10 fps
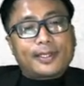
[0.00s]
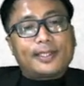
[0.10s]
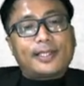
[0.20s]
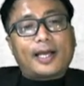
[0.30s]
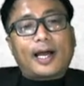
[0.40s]

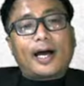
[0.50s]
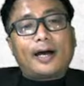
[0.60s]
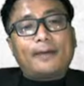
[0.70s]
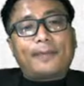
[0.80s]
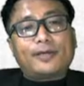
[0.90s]
the
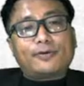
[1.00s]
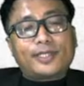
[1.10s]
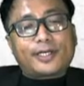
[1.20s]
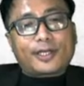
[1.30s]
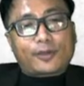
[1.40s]

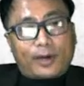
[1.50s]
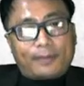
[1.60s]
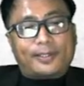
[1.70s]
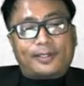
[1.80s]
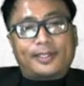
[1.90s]
abiotic
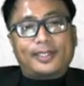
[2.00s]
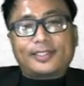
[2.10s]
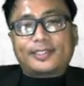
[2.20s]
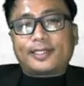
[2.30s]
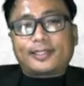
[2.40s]
requirement, that
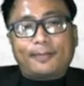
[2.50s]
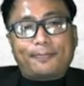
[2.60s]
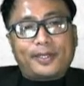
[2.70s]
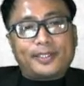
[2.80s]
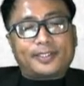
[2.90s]
is the
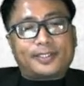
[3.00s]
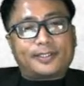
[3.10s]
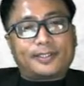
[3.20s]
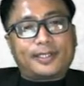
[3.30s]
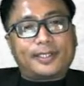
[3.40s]
temperature,
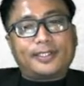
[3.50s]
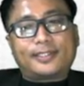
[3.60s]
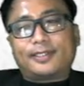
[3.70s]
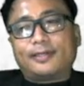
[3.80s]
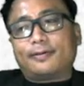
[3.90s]
that
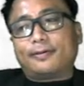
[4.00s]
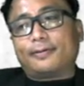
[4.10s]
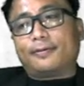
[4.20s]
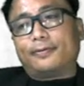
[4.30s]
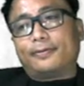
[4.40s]
is
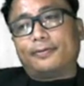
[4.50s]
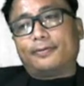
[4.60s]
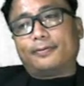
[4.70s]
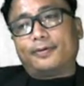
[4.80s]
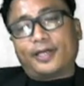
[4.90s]
the
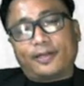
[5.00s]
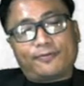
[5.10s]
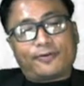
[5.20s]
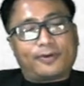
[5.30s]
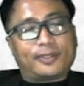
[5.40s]

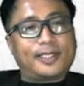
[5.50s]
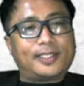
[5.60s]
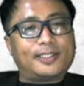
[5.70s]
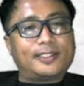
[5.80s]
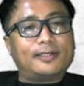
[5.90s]
rainfall, that
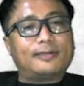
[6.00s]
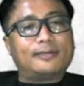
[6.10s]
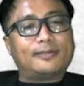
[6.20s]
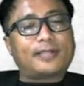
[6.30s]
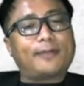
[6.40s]
is
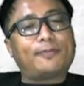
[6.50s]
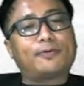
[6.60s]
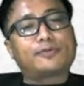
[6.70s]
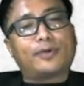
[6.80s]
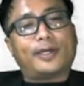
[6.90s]
the type
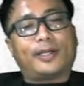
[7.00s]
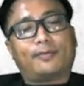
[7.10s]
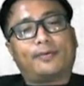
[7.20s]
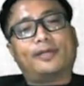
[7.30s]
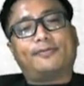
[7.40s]
of soil,
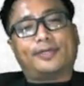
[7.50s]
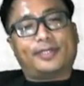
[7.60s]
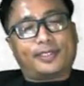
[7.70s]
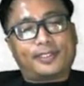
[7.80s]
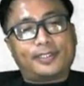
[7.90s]
whatever
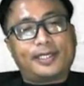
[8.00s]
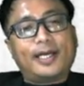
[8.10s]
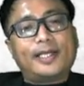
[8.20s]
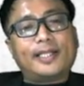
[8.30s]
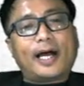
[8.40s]
it is.
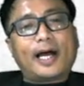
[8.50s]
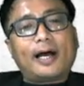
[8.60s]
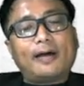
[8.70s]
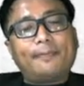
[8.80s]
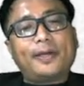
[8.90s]
The
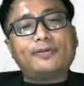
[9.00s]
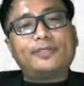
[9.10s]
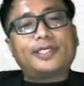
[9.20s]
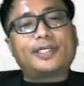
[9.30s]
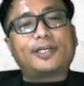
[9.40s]

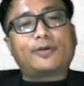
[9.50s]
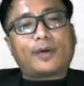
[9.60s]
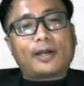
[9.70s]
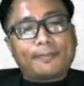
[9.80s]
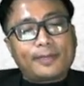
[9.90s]
abiotic
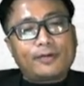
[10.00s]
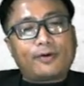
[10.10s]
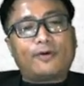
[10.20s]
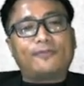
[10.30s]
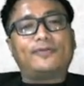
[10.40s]

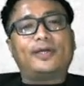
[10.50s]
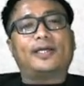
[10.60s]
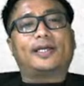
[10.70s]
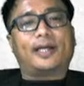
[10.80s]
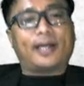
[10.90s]
requirement of
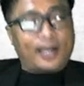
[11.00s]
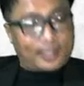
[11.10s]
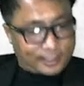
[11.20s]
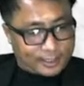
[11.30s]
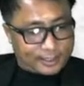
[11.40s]
a
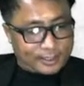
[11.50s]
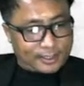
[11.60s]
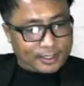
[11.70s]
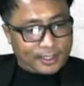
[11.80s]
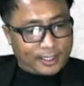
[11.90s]

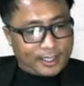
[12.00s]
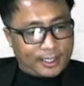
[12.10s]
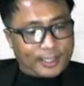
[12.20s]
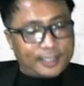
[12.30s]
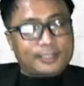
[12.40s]
grass
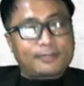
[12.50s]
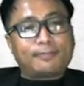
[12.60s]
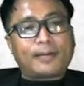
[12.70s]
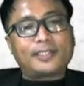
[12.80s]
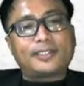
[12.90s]
is
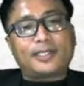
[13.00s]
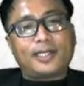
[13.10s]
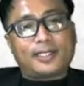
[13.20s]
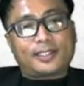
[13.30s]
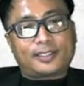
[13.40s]
much
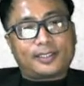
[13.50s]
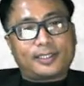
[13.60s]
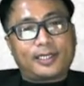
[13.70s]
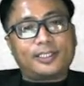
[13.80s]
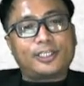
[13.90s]
less
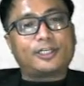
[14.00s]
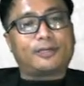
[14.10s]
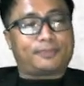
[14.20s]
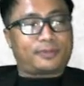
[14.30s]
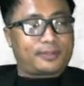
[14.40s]
than
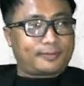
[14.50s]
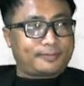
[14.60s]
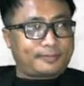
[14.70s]
shrubs.